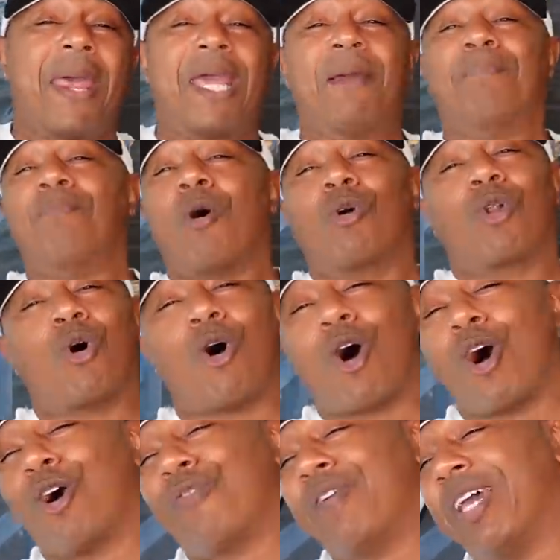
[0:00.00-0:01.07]
And Bolo
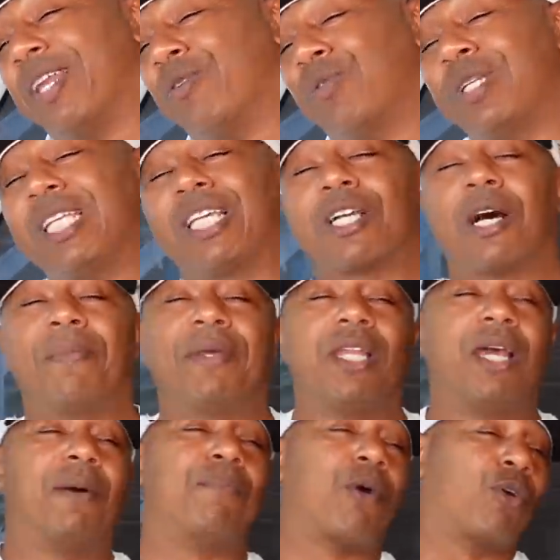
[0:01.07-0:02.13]
already when he come in
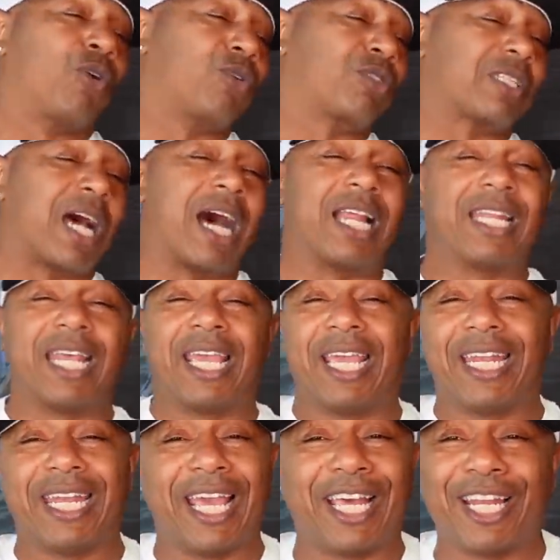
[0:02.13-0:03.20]
there, Bolo started
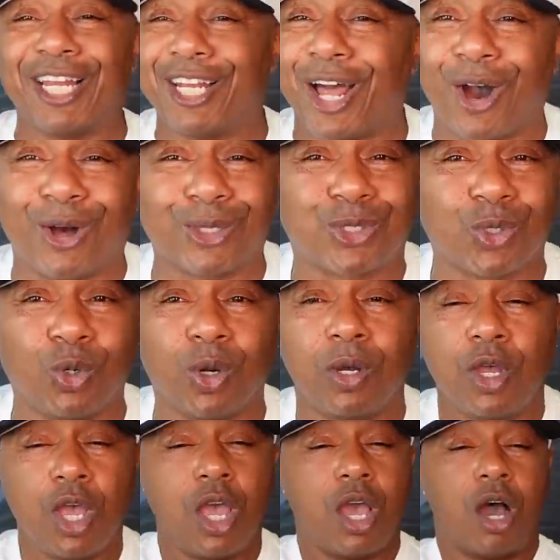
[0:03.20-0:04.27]
laying there and law to
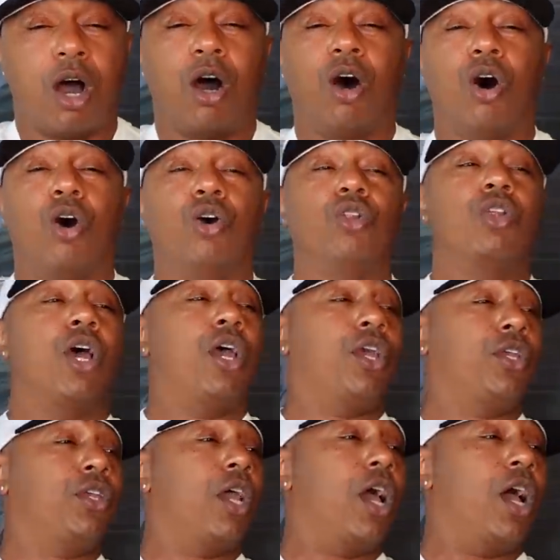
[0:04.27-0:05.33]
him. Oh uh,
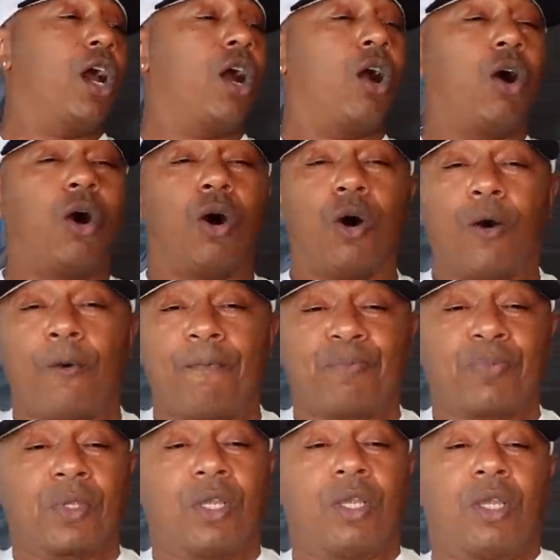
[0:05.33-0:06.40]
yeah, oh. Uh,
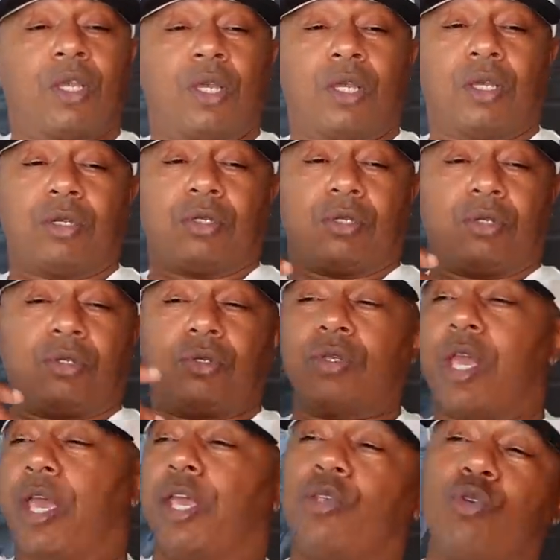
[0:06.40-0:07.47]

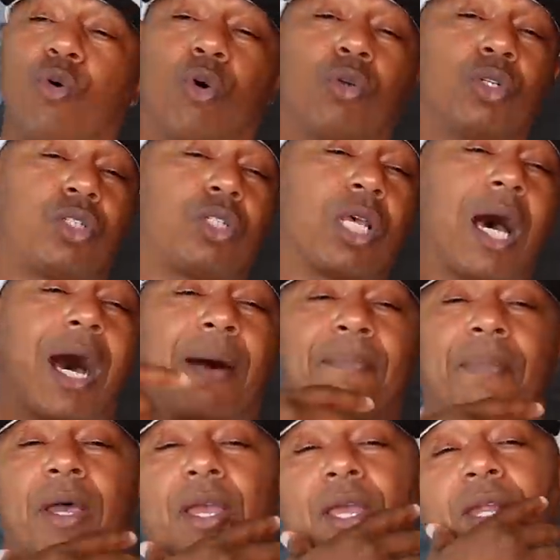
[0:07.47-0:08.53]
yeah, you on the
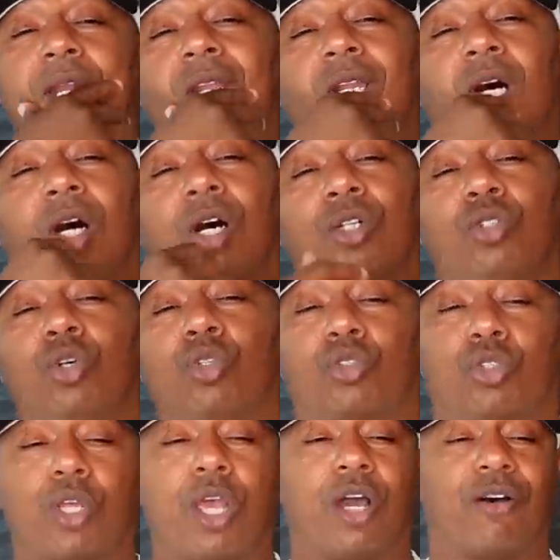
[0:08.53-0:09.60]
top, man, and uh,
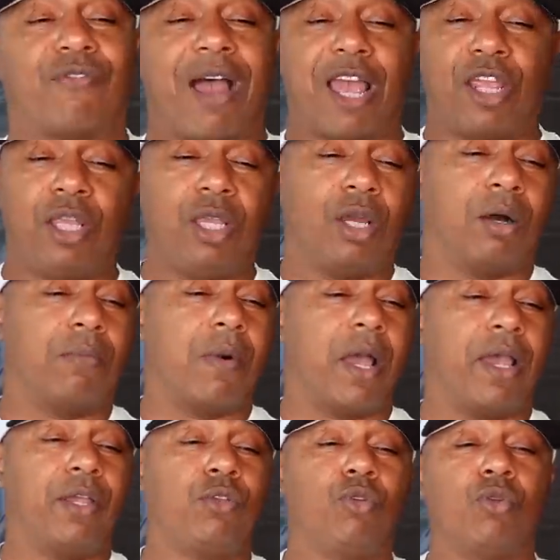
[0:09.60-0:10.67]
this cell right here,
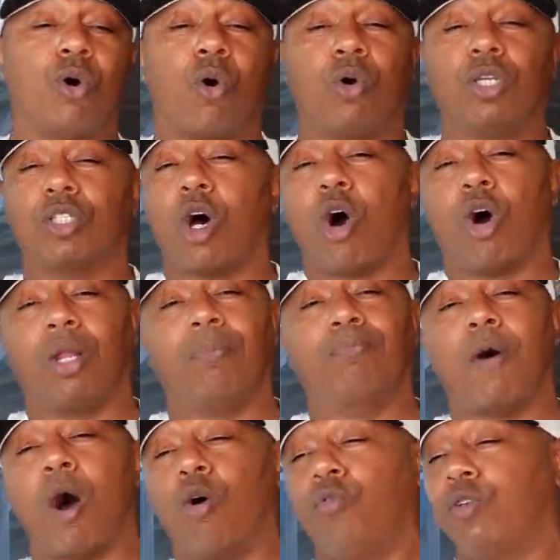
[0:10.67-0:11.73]
man, you know, it's all
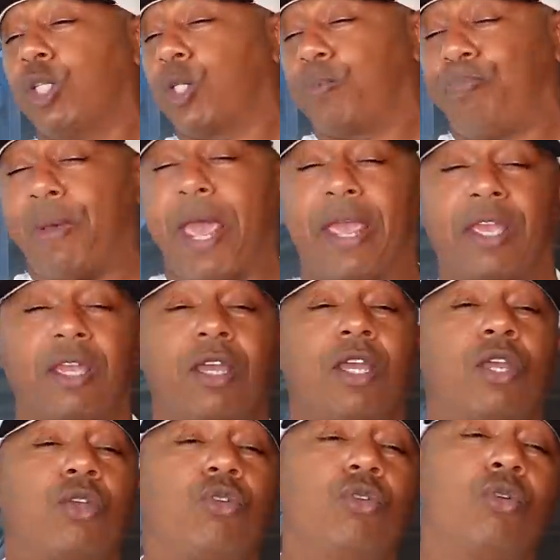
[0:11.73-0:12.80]
about respect.
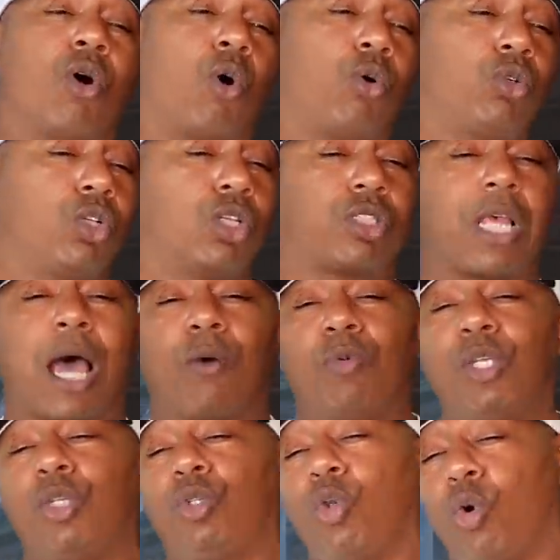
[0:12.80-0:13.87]
You know, this how
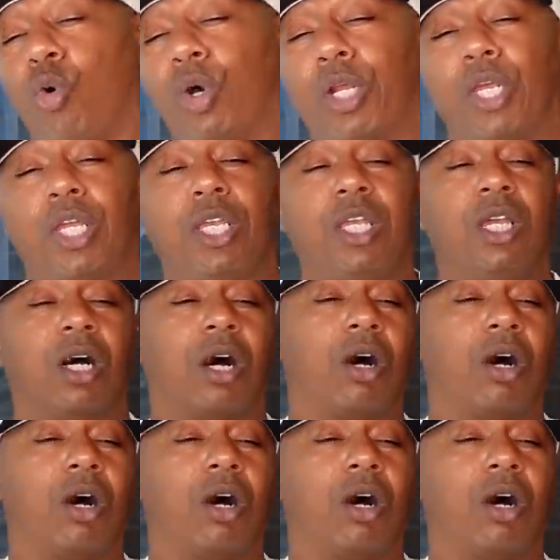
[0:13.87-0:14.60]
we do it in here.